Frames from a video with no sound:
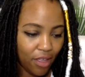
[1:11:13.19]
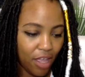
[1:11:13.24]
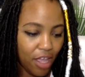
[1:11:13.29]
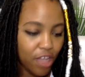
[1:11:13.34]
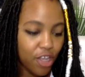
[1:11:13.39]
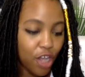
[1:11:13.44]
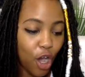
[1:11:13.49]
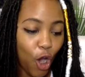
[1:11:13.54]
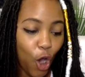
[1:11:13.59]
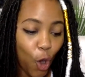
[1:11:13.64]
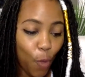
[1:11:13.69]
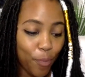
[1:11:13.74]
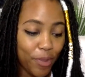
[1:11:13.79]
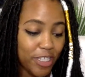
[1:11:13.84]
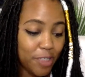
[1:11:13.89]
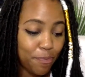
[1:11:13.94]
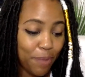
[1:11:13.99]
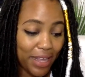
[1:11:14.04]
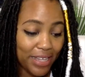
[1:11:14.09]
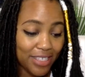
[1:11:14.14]
Your hope
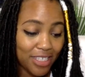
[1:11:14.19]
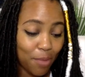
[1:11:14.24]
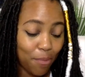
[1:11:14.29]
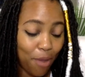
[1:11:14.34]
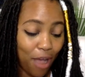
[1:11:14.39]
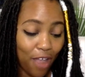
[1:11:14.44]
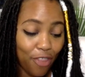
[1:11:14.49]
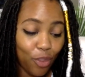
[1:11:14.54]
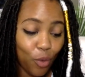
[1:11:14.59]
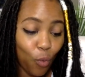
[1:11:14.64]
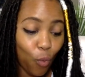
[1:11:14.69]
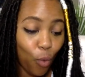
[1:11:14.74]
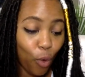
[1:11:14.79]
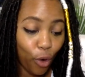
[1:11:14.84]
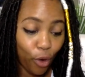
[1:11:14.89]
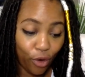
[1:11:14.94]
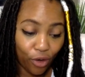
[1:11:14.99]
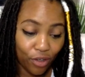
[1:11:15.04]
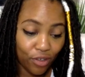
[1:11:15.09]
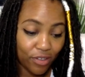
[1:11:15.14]
is based upon the
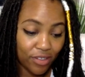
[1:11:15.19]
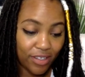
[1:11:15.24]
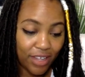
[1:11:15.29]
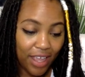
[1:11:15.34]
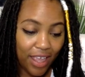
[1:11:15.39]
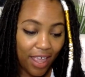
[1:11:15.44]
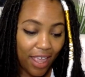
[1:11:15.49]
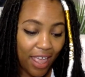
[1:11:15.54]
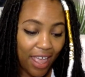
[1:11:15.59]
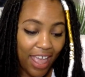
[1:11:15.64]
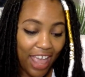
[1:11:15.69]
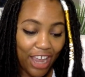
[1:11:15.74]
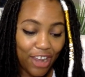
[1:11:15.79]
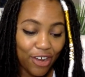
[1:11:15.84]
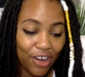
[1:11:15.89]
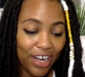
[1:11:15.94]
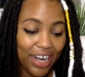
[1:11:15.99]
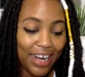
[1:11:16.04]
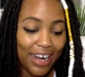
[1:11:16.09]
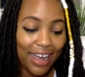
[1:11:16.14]
world, and
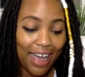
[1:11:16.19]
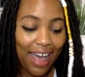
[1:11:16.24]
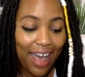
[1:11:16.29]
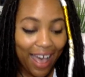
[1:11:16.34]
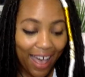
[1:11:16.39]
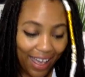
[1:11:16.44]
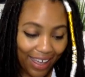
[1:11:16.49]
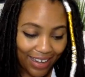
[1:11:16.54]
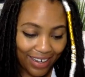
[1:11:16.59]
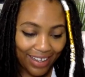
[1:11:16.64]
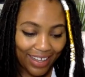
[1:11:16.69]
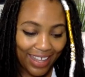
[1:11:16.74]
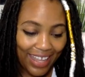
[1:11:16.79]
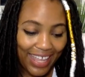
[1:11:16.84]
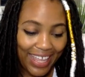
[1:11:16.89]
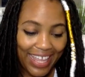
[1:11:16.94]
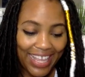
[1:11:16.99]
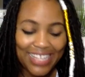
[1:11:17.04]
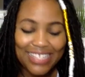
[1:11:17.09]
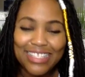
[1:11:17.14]
your God
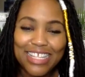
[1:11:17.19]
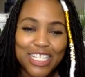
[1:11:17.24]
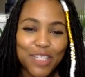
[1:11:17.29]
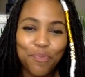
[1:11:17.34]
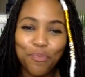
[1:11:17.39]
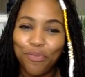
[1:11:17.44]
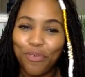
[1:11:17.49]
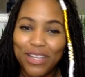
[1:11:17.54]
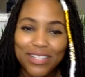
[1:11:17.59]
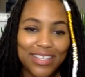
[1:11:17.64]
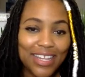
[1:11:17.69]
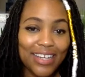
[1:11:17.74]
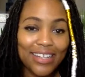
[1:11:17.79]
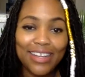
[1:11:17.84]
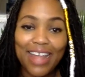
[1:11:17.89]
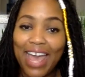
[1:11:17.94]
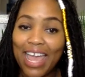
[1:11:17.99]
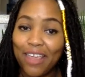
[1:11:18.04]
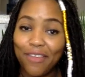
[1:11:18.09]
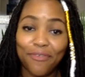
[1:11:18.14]
is this present
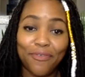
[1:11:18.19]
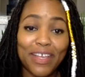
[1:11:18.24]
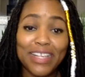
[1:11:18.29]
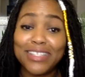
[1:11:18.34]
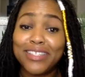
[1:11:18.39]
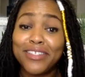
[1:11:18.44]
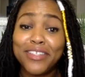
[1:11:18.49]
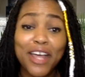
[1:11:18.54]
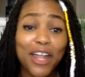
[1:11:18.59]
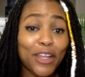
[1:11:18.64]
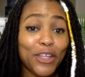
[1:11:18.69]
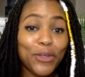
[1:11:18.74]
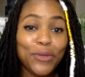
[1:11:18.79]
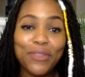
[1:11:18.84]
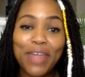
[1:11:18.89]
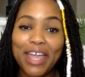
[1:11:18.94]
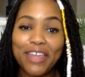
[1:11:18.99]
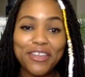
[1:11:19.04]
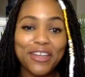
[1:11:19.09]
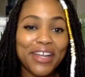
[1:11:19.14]
life. It's telling you
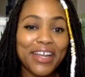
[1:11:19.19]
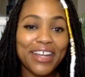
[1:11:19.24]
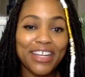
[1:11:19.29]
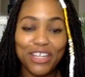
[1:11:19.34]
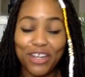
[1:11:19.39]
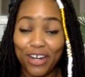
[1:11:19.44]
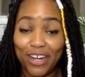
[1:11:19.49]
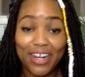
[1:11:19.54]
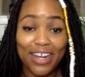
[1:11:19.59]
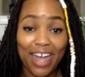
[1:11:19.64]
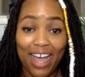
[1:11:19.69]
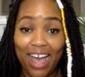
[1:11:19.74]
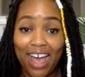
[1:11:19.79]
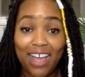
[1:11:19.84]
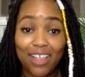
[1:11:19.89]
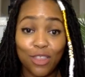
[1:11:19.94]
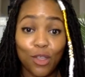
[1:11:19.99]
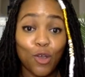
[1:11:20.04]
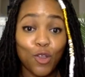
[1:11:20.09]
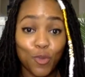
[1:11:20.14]
that your
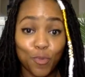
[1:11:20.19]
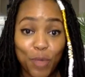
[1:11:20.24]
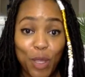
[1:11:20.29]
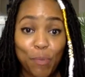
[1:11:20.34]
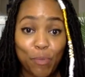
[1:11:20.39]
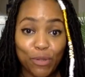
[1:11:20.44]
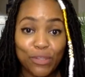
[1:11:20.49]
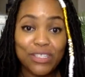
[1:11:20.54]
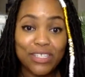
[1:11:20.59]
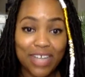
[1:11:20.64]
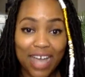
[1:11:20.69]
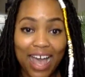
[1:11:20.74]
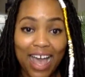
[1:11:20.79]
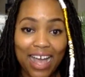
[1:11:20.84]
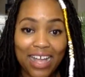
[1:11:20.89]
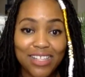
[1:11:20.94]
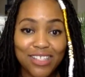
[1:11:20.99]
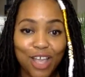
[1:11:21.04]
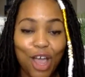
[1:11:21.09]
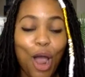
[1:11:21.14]
God, those people's
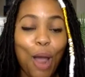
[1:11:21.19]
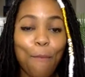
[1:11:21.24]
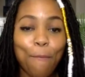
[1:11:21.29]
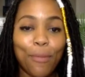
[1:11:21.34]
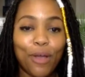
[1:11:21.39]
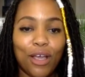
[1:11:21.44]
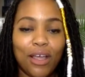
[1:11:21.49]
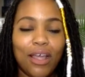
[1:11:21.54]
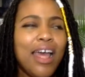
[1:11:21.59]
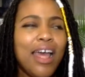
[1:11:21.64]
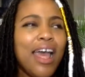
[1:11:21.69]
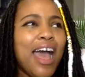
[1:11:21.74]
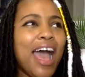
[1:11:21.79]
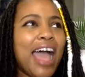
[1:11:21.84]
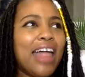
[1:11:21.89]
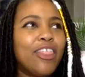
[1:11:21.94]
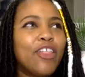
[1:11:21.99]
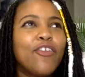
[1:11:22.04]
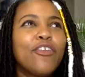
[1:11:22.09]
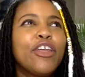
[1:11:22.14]
gods. I
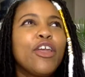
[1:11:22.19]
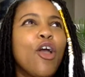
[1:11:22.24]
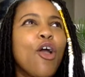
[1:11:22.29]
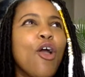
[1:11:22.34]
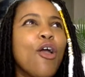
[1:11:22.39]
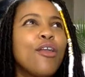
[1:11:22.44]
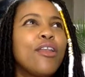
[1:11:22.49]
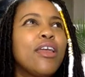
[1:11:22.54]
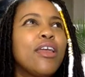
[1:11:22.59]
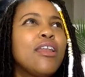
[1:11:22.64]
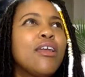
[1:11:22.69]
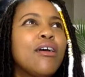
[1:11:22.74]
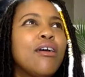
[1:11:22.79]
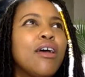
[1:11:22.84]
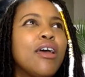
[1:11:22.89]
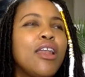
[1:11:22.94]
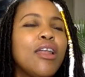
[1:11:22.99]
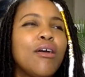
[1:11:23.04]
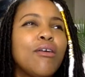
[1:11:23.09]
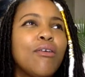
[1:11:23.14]
literally heard in
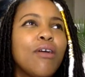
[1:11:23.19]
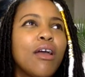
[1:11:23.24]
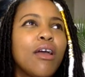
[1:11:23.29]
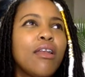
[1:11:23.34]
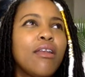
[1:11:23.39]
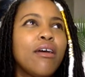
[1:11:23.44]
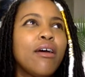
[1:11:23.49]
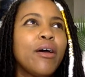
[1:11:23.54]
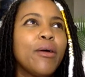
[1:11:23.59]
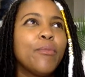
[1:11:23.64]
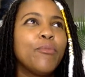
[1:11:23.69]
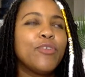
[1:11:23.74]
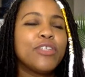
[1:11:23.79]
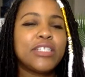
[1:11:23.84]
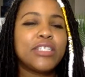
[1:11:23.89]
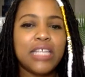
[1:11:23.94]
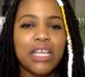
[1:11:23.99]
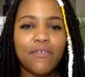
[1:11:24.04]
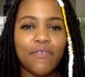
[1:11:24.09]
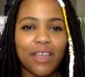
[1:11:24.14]
a
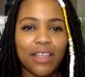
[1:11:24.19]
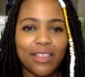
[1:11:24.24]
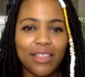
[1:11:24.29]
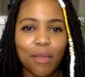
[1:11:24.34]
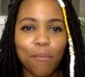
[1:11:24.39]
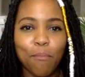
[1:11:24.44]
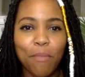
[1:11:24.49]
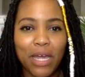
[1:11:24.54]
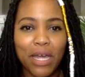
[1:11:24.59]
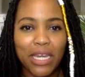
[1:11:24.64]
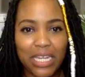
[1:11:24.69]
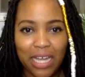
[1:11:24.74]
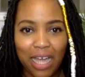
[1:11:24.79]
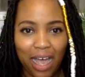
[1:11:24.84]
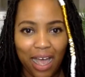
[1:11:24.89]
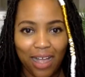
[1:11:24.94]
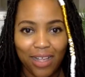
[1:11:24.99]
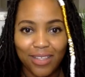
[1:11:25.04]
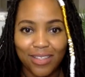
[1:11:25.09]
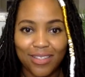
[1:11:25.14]
receiving money
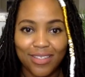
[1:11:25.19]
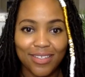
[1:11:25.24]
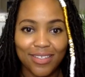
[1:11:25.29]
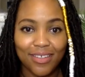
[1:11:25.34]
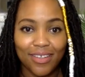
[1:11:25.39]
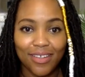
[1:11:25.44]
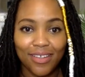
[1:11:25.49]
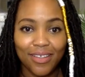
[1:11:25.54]
gods.